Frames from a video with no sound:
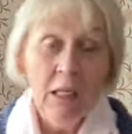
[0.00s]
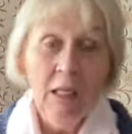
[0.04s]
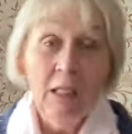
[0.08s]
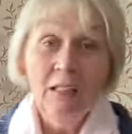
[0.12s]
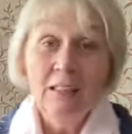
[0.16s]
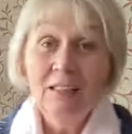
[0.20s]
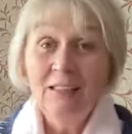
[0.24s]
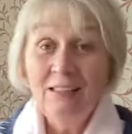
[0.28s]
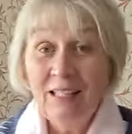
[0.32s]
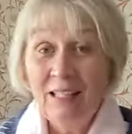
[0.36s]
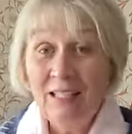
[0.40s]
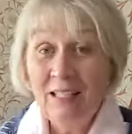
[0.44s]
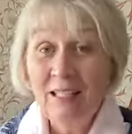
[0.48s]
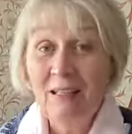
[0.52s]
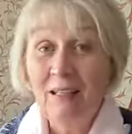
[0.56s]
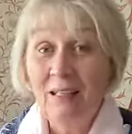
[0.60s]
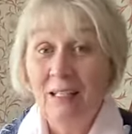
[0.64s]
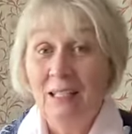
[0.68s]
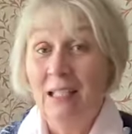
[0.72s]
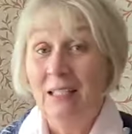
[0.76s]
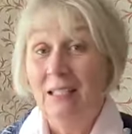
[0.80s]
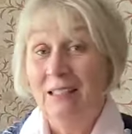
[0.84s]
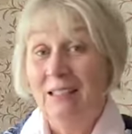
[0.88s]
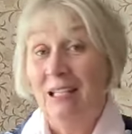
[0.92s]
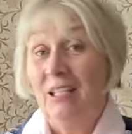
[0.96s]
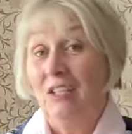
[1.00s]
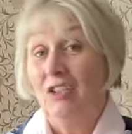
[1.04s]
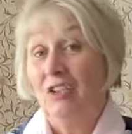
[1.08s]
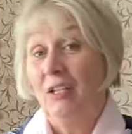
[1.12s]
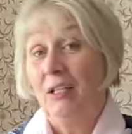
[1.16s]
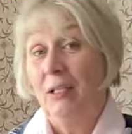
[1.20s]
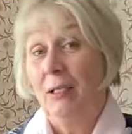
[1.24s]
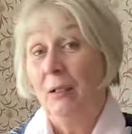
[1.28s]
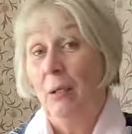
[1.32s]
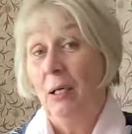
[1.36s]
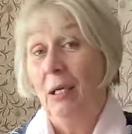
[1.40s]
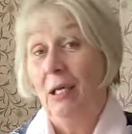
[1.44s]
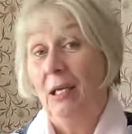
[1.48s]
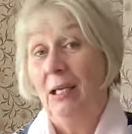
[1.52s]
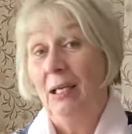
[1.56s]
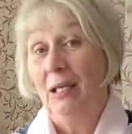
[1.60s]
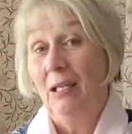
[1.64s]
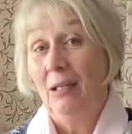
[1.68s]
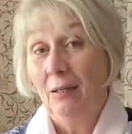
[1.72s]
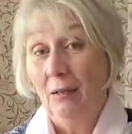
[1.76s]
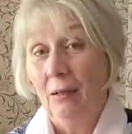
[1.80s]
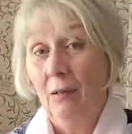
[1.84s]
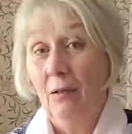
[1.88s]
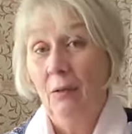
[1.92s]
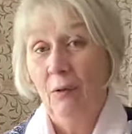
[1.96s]
The second thing is actually
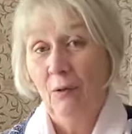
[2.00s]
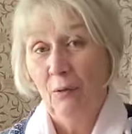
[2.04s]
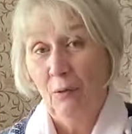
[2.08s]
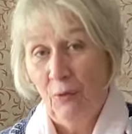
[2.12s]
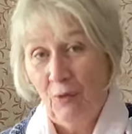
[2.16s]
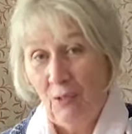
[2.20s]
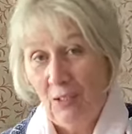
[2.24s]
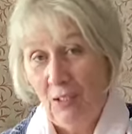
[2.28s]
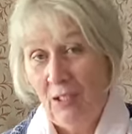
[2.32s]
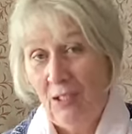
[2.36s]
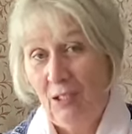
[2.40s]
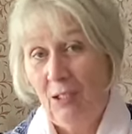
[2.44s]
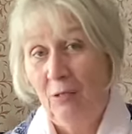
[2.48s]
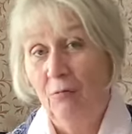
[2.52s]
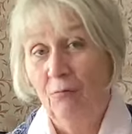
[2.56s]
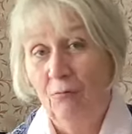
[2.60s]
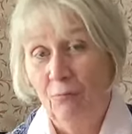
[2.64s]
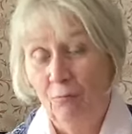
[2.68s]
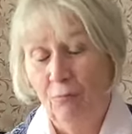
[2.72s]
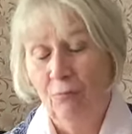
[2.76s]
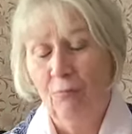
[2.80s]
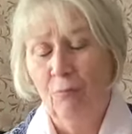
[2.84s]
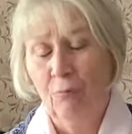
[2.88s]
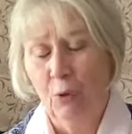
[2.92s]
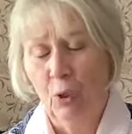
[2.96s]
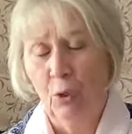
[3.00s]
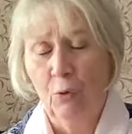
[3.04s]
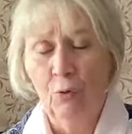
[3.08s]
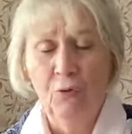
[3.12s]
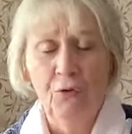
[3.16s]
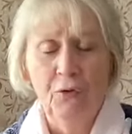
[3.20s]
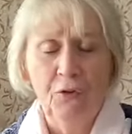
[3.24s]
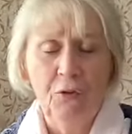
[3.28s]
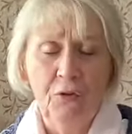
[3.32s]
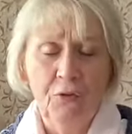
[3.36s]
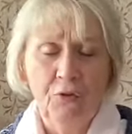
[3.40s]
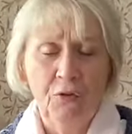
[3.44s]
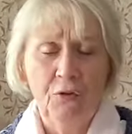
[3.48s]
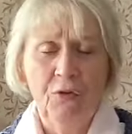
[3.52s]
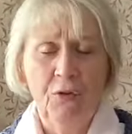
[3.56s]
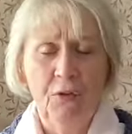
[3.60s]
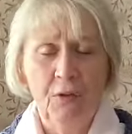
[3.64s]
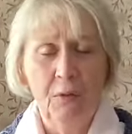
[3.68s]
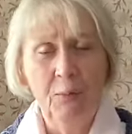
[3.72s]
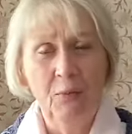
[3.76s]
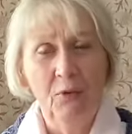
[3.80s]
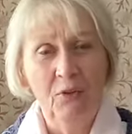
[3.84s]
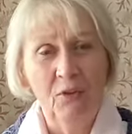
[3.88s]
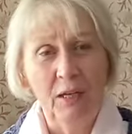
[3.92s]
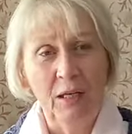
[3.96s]
in the concerts
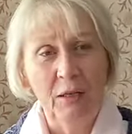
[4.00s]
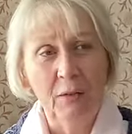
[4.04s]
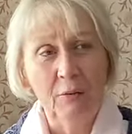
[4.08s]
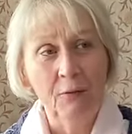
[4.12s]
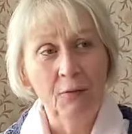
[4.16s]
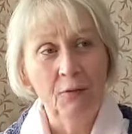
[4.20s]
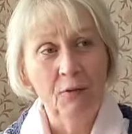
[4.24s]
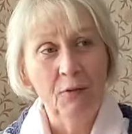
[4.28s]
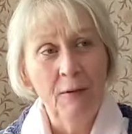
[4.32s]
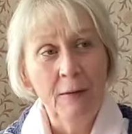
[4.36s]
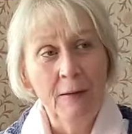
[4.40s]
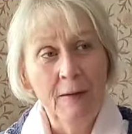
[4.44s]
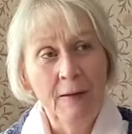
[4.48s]
themselves.